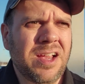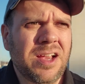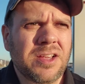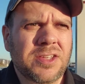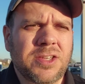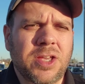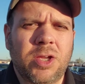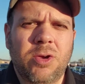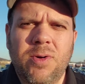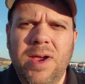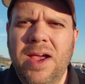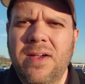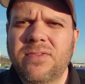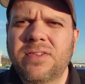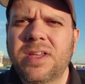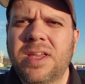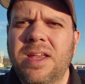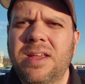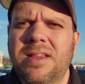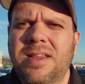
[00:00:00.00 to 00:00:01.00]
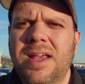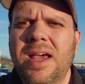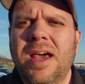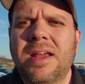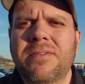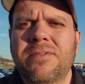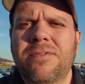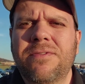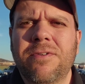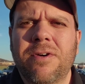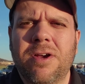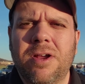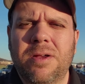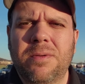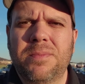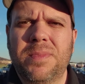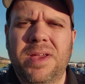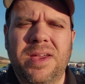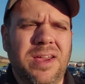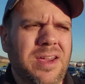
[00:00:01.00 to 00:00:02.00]
So you have to get that
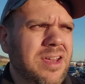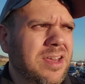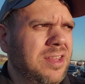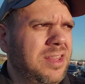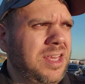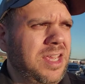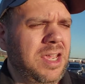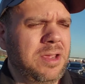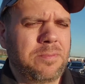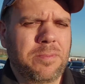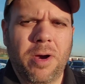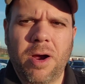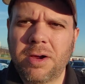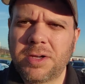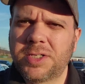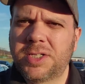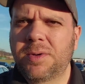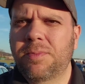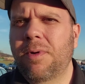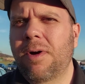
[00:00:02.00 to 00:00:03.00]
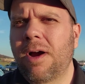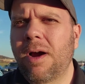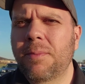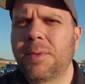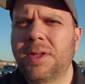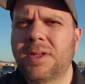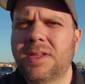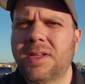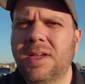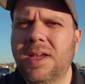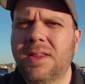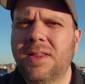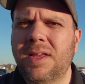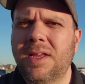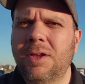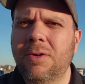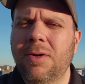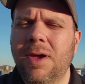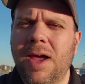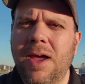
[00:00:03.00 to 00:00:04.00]
from the parts department, and
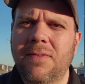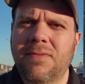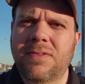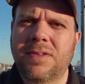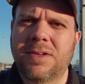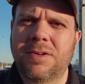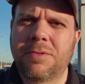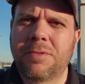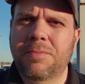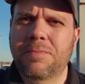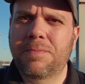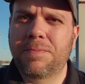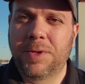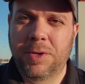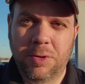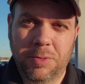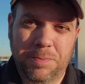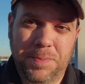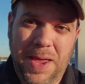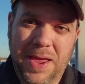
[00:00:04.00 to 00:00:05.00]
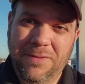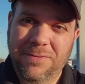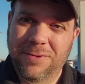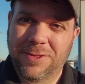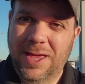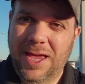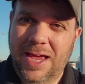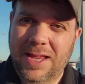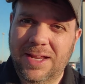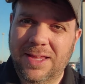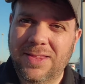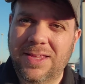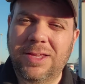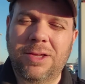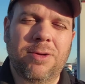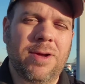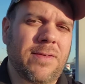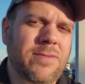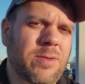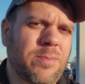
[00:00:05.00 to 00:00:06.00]
then you'll have to pay for that, and then
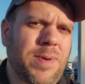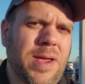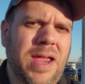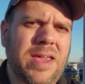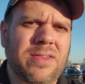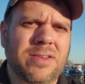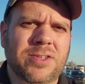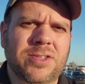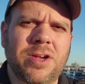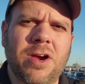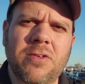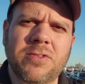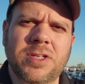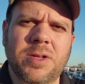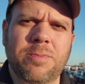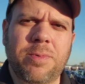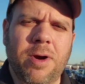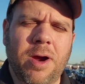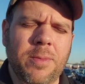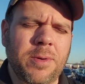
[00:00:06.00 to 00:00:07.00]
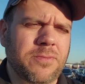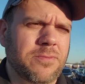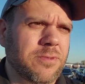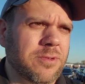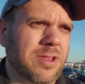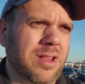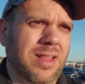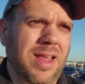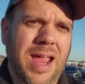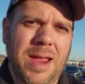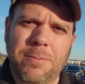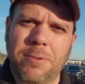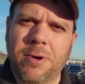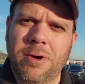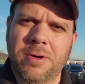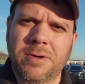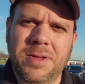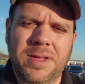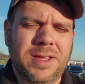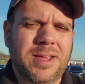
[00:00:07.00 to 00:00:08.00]
you have to pay the service department for the
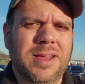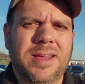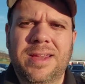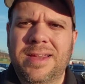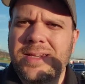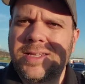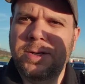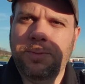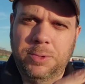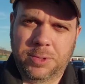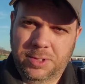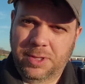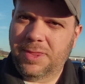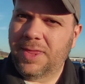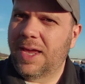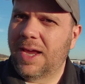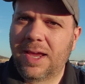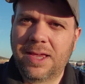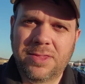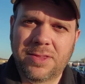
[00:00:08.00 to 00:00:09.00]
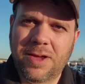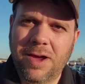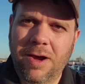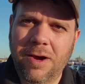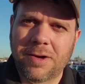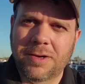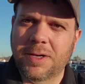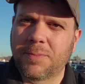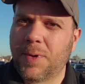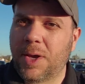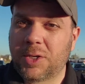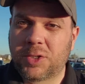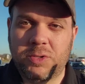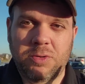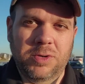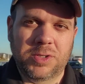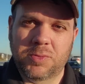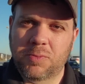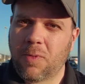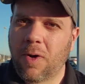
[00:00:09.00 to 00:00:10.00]
labor to put the thing in the car to make
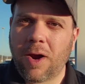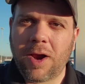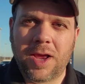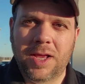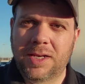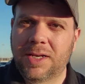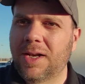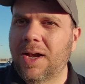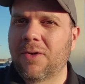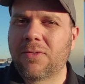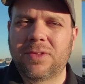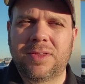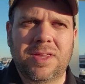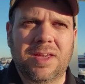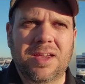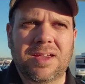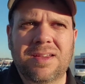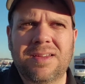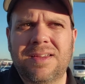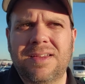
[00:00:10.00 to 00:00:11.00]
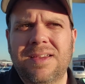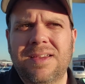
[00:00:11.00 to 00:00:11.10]
sure it's working and everything.